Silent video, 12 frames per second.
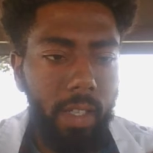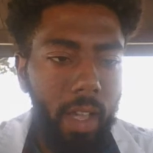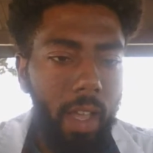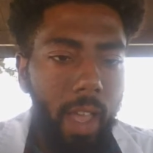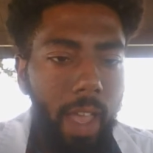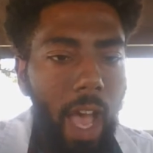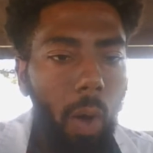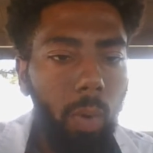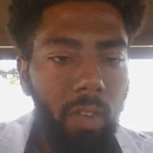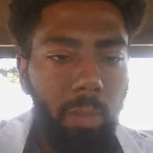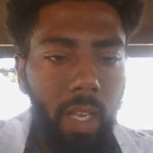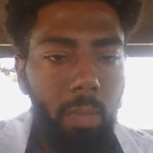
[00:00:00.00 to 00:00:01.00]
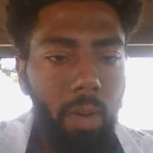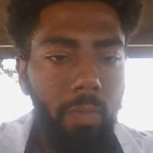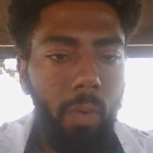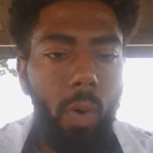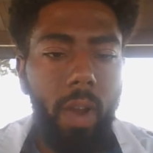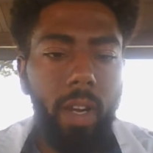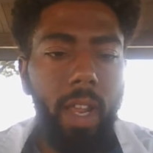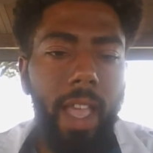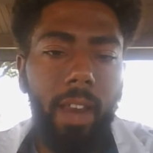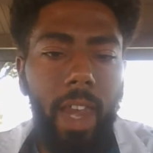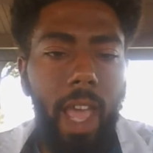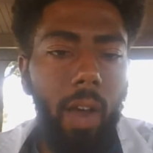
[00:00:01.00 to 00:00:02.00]
to how we've been before and like
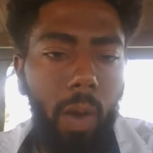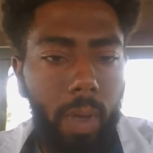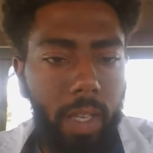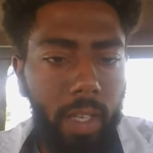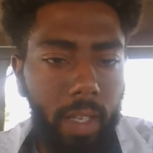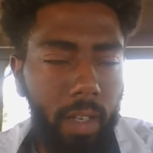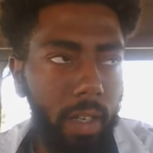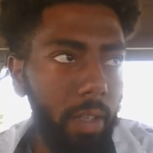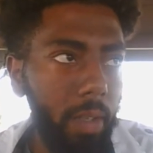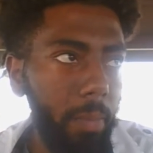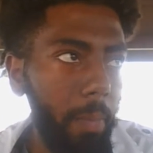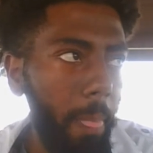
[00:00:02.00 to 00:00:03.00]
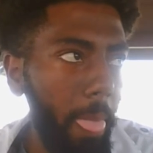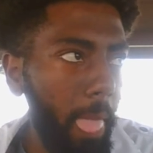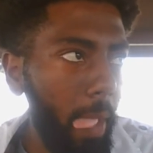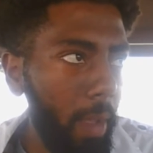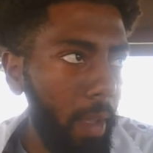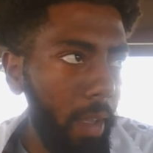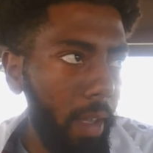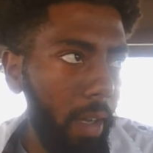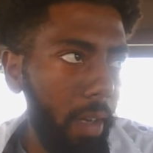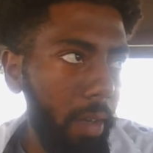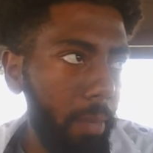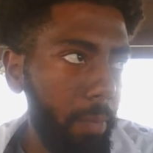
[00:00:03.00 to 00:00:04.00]
now how we can um,
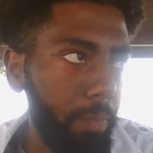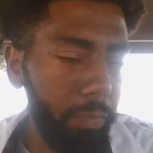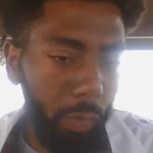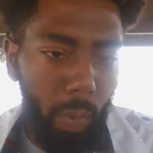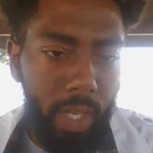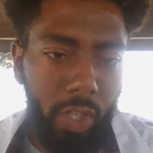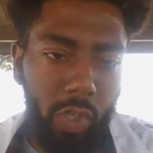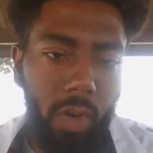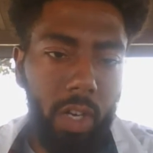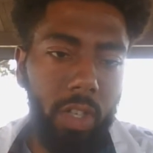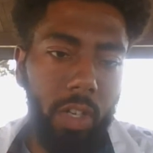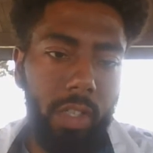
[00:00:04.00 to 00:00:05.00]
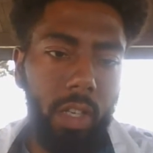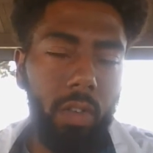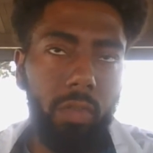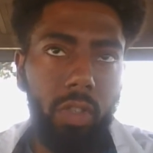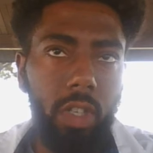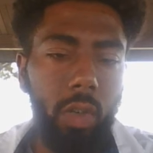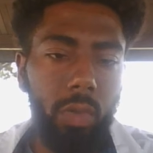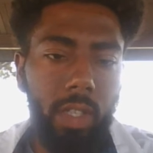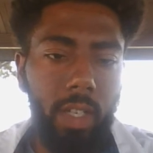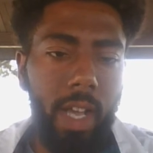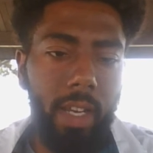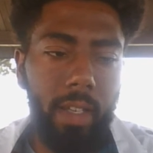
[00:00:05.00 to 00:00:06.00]
reconstruct ourselves you know
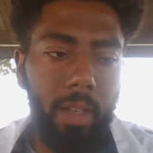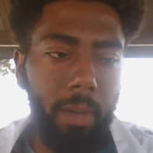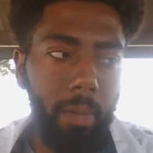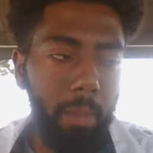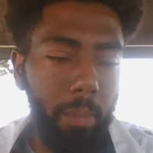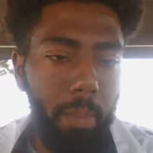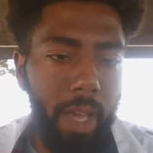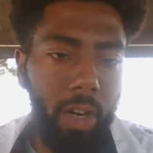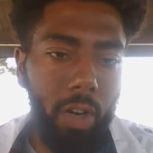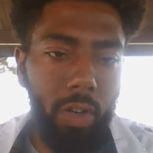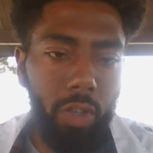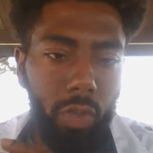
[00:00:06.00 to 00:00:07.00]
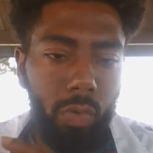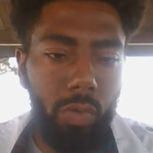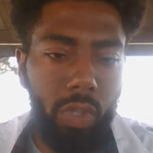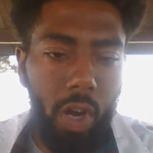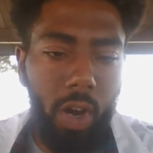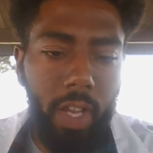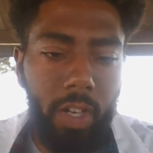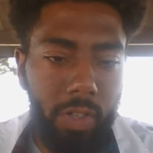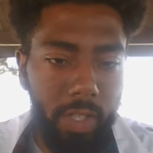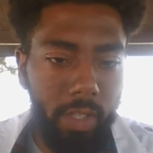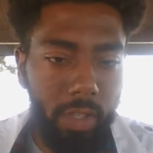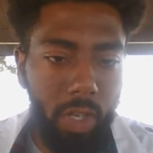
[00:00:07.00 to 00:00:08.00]
to kind of better use our
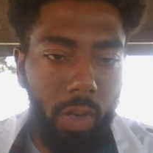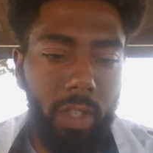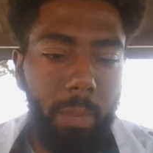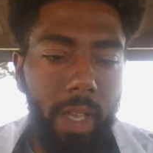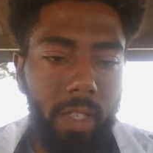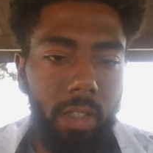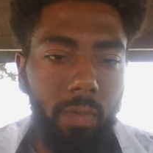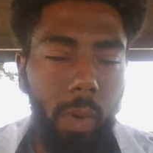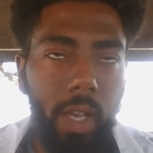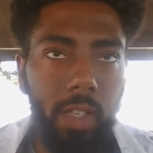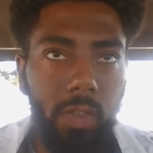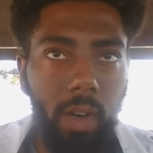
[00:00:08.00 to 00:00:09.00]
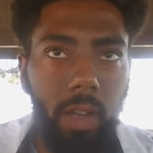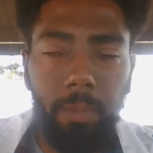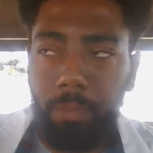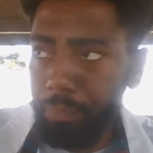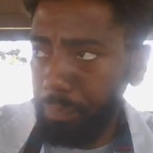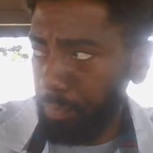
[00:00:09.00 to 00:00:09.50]
energies you know in the best of ways right